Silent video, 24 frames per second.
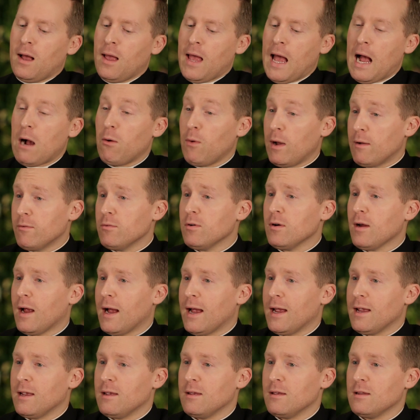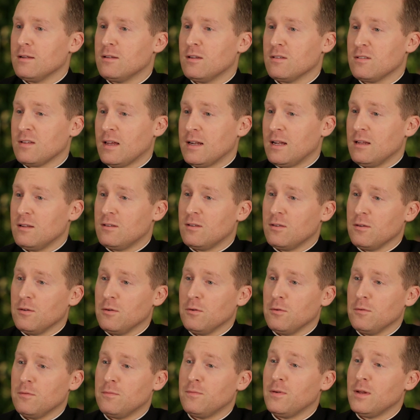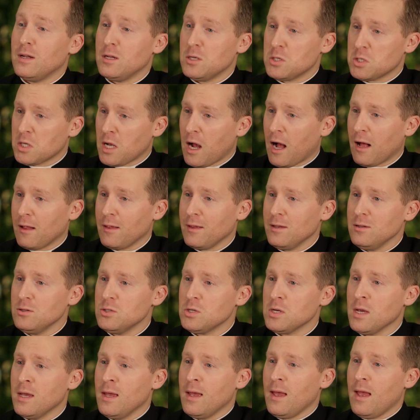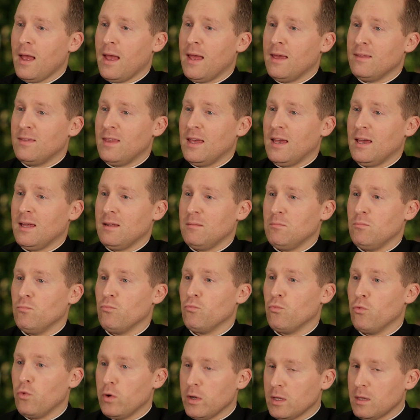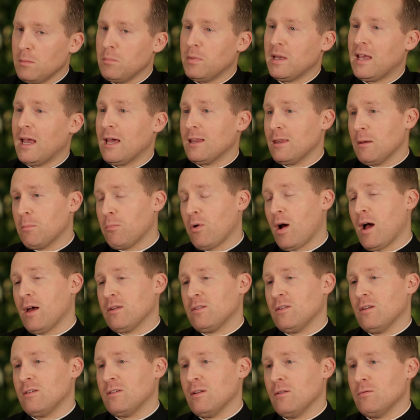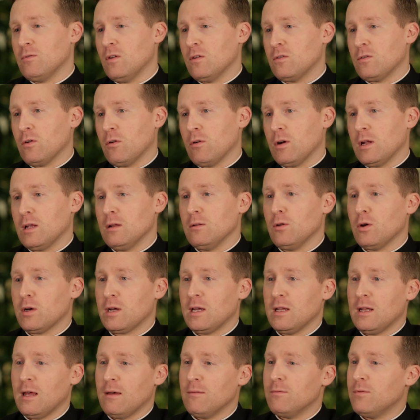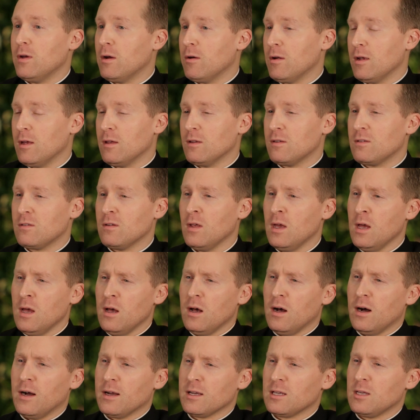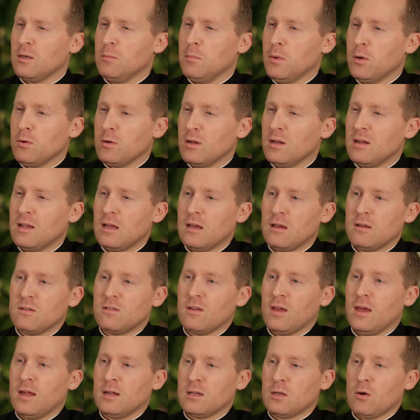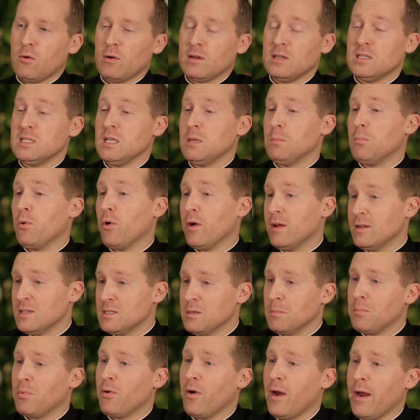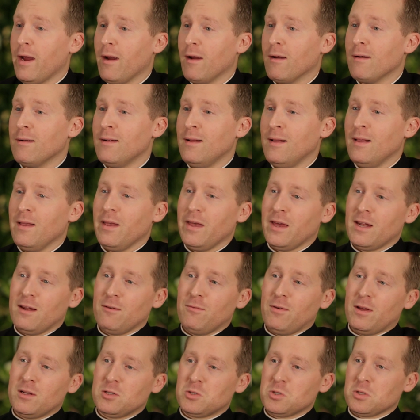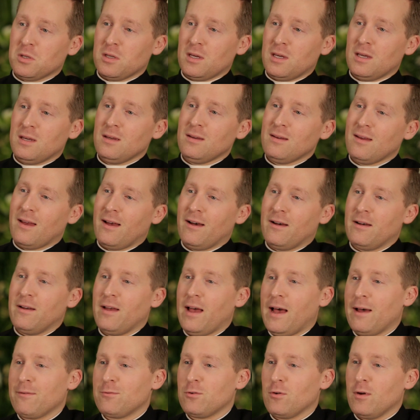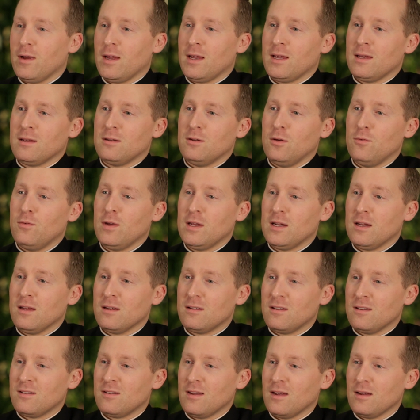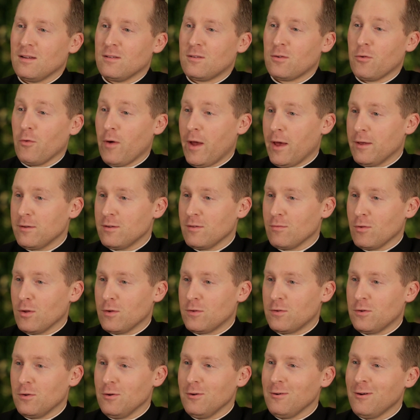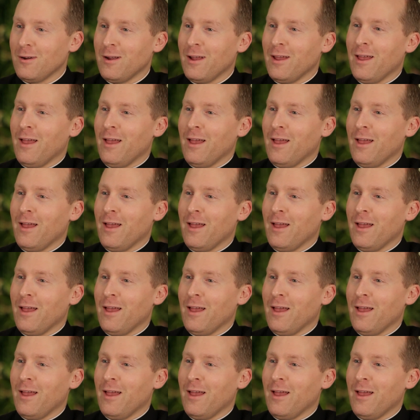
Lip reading: However, I decided to finish college and then really began the process of discerning, looking at various communities and going deeper into prayer. And eventually, after a novena to Saint Therese of Lisieux,